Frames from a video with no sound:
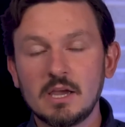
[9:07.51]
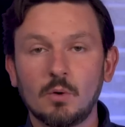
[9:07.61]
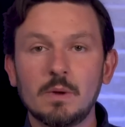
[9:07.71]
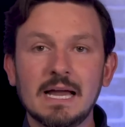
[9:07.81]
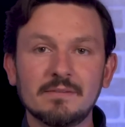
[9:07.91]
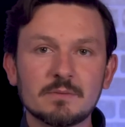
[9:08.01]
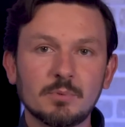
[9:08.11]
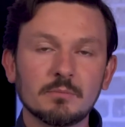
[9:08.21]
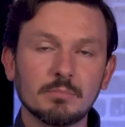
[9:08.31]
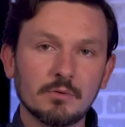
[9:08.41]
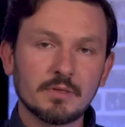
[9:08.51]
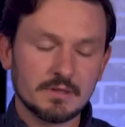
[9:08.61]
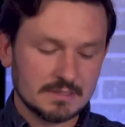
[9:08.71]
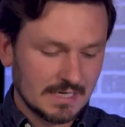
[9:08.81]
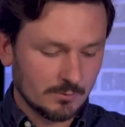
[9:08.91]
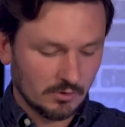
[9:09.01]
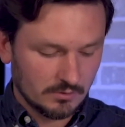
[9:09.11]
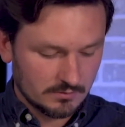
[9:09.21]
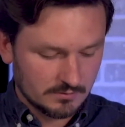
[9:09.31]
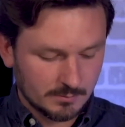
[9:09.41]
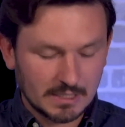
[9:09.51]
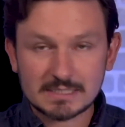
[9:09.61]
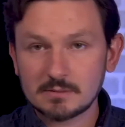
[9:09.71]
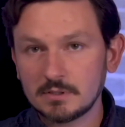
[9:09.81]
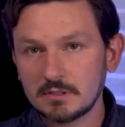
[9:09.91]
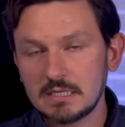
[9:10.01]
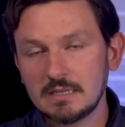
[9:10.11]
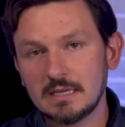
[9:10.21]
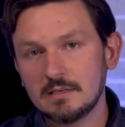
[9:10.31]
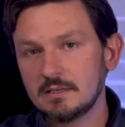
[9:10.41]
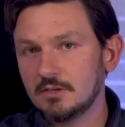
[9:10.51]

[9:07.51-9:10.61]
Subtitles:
We have to put both on the table. The possibility that,